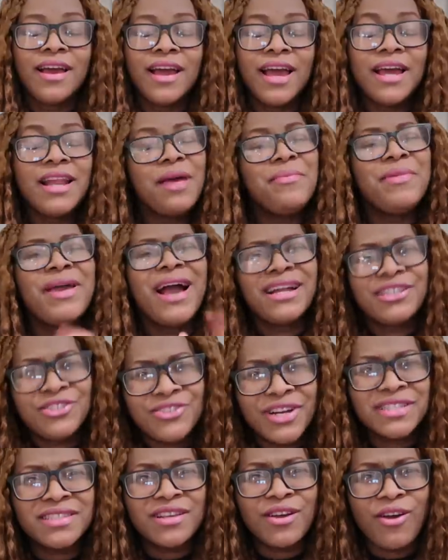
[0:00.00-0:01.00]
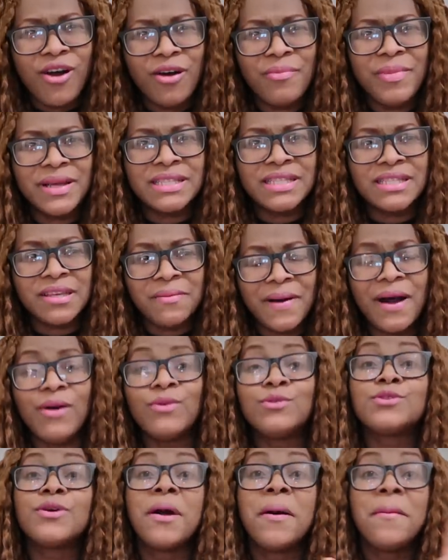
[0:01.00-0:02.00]
And let me address the comments
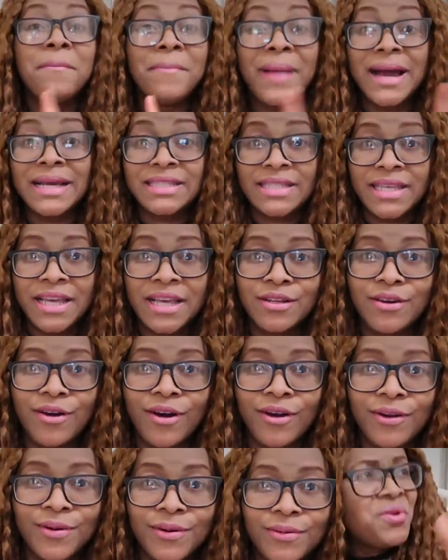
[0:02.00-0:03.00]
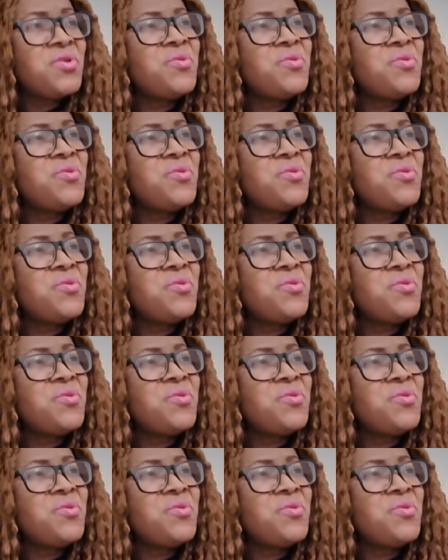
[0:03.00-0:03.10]
about my skin color.